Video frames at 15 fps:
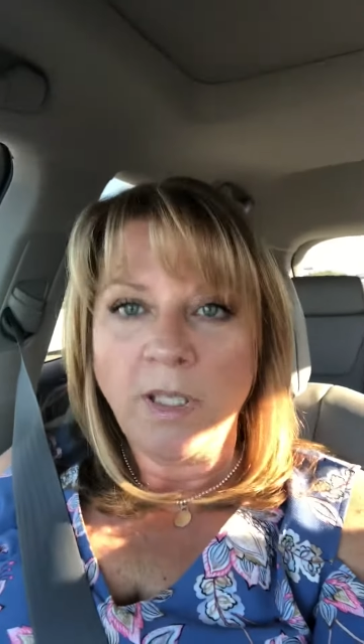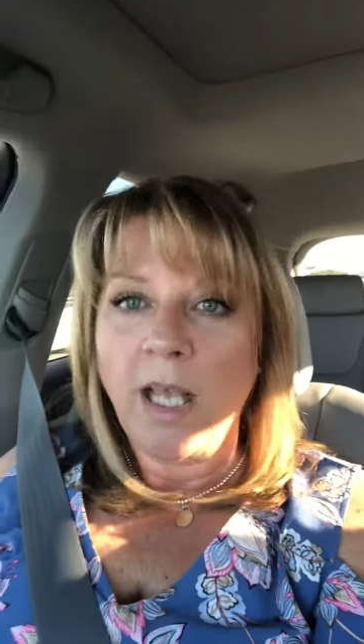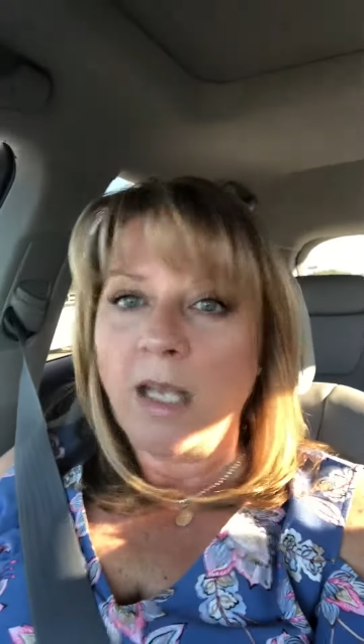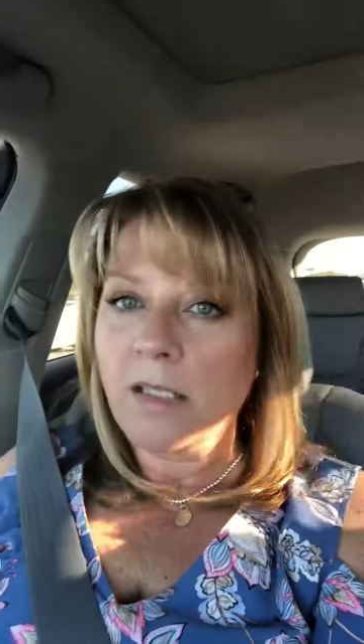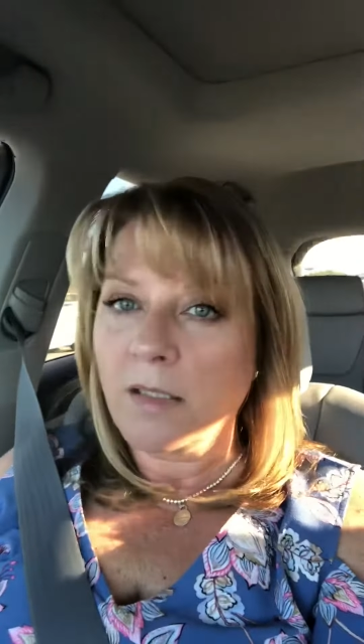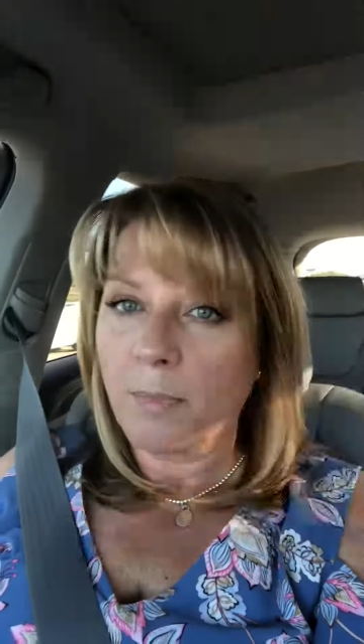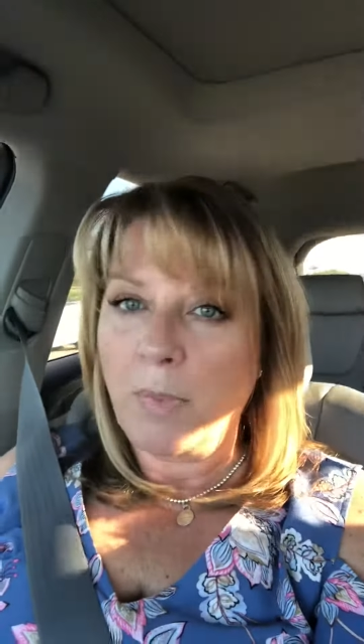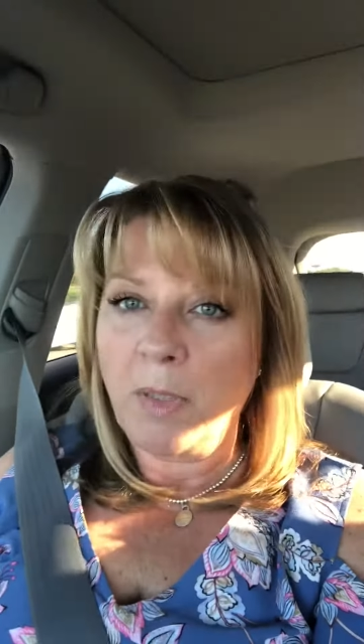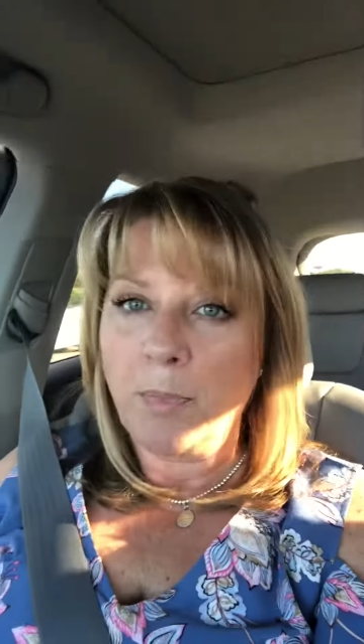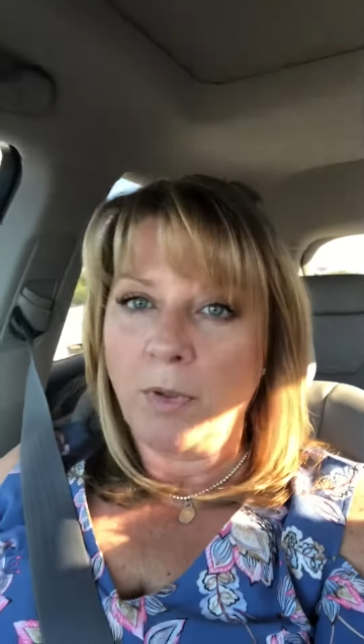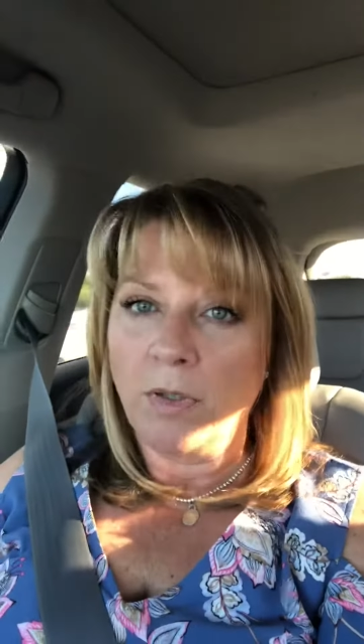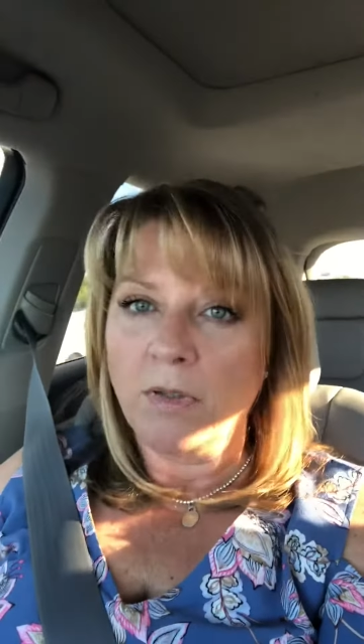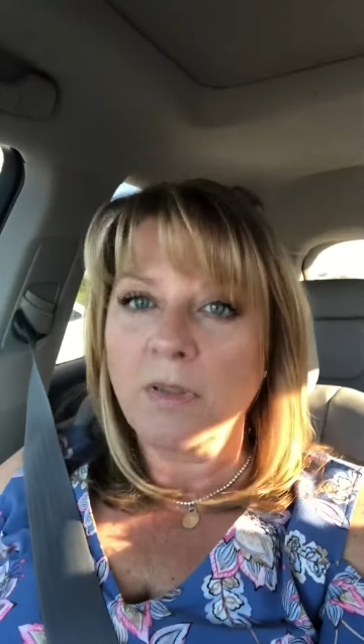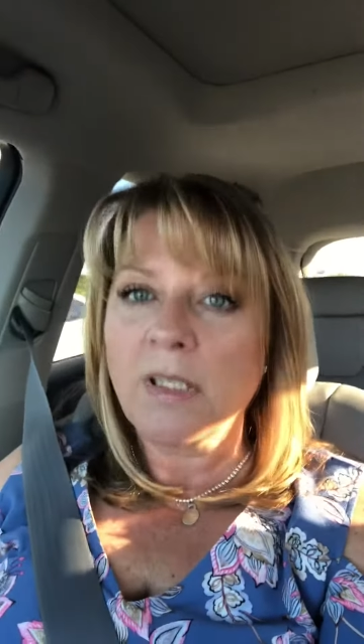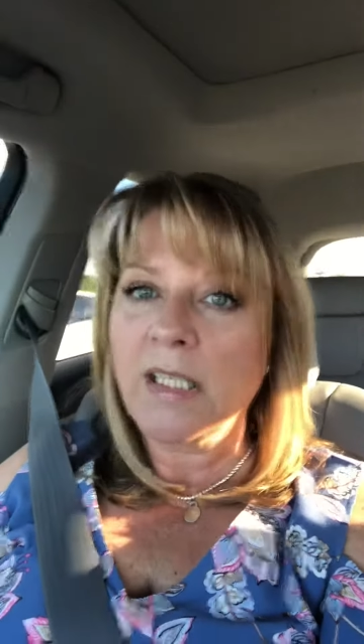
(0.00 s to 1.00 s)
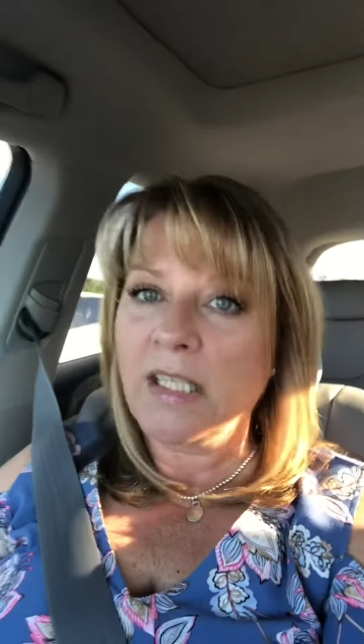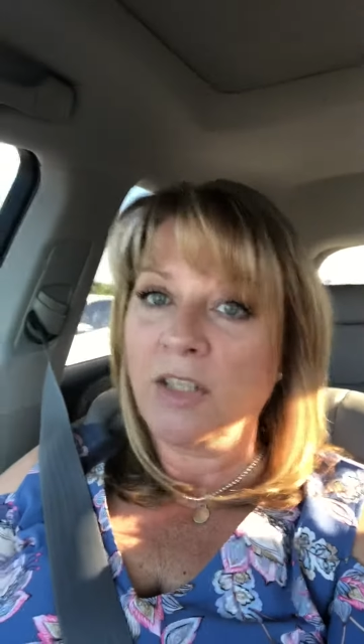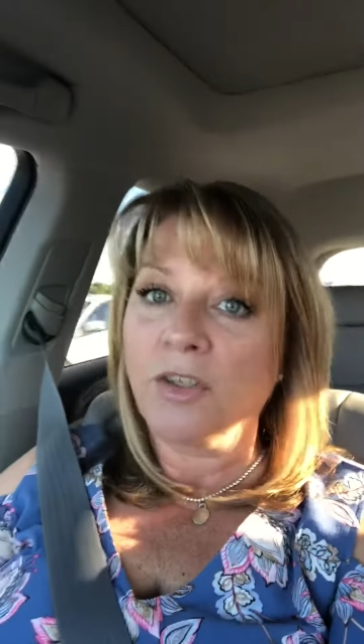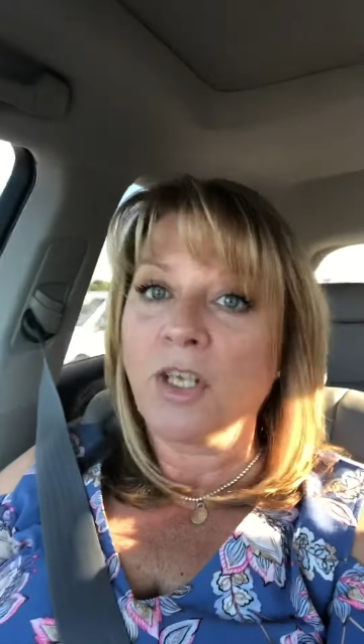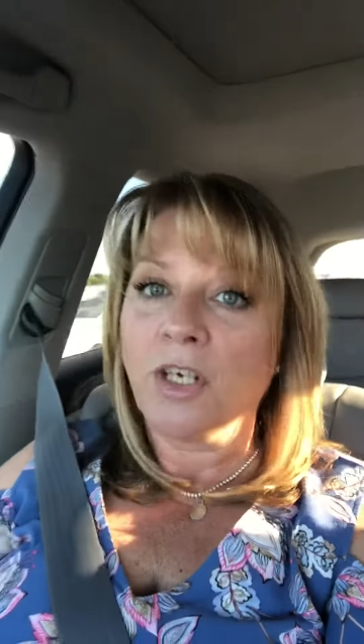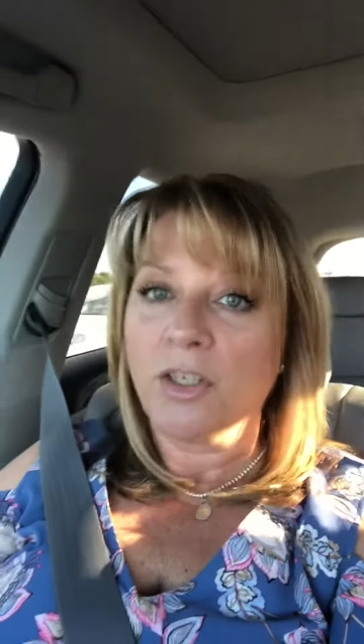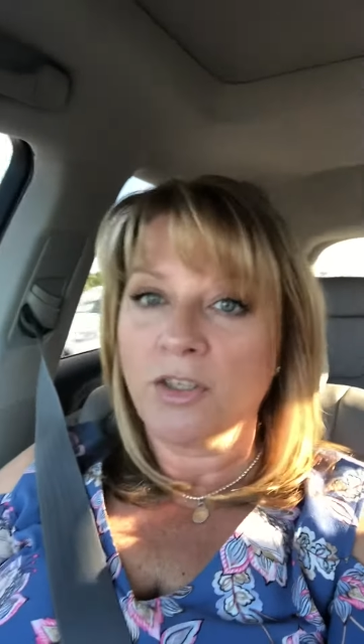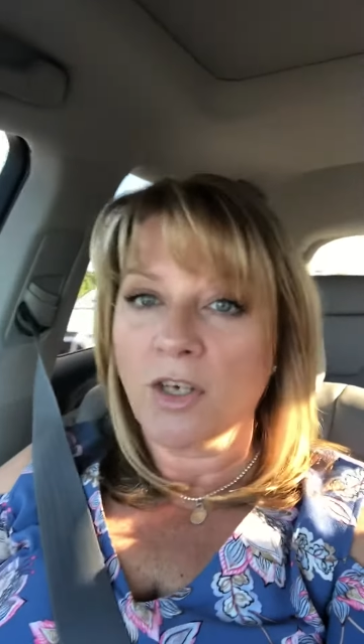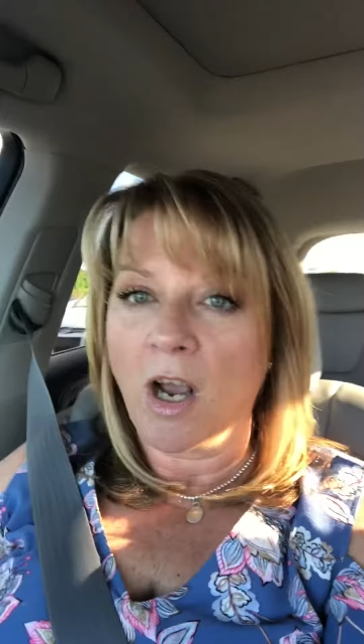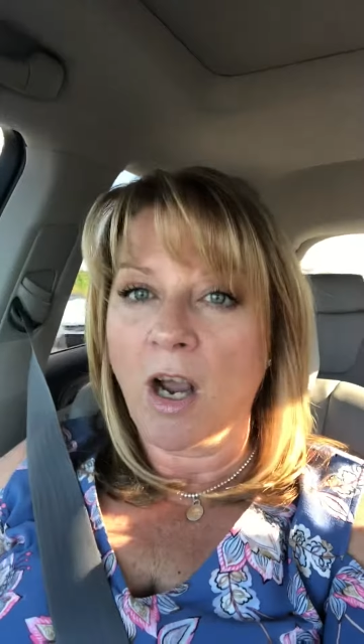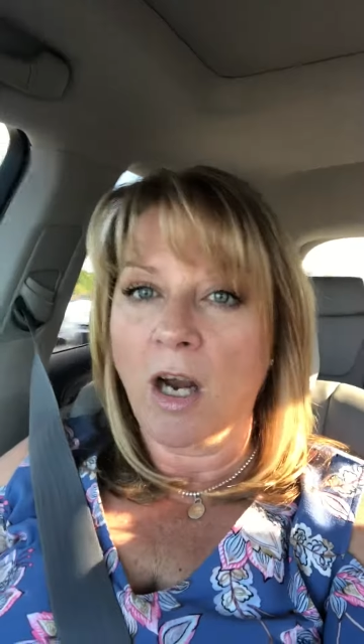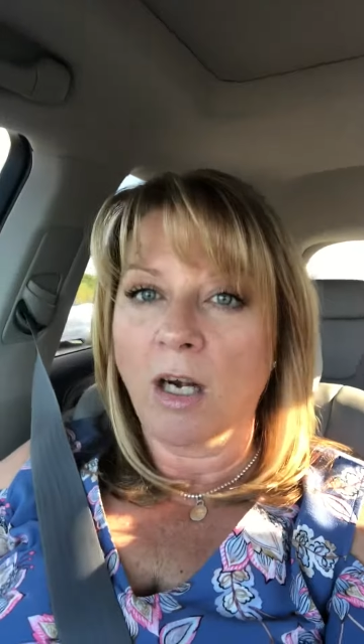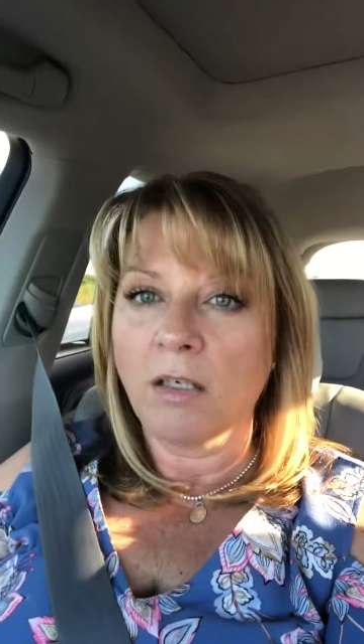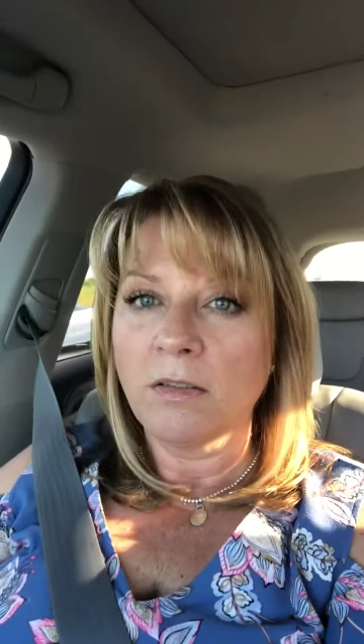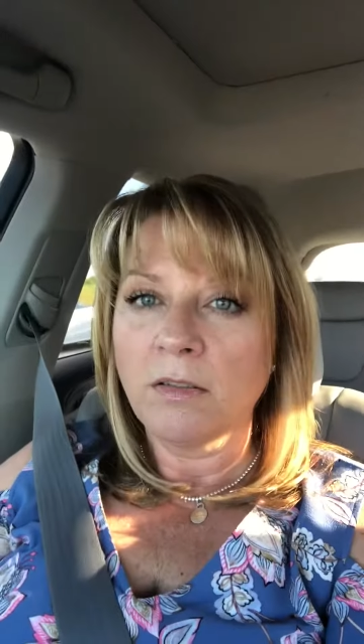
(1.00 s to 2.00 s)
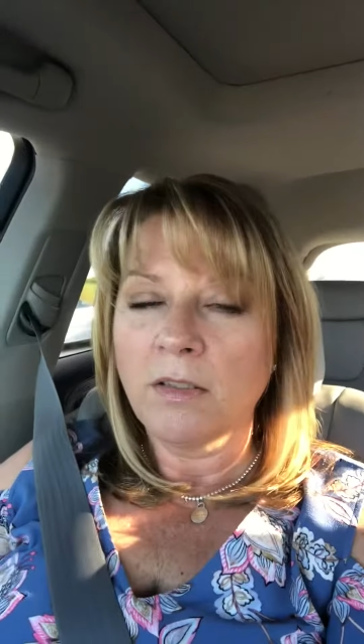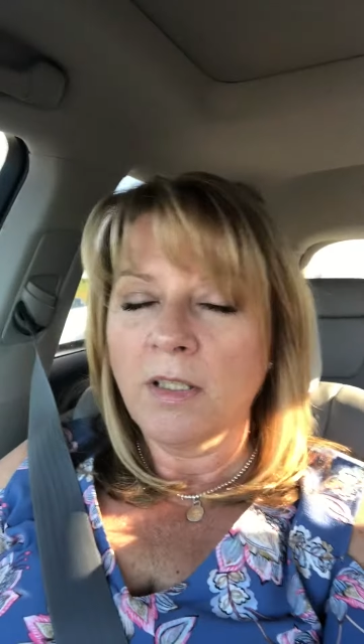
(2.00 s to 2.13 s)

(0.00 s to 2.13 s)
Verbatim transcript: Yes, people, silk in a jar.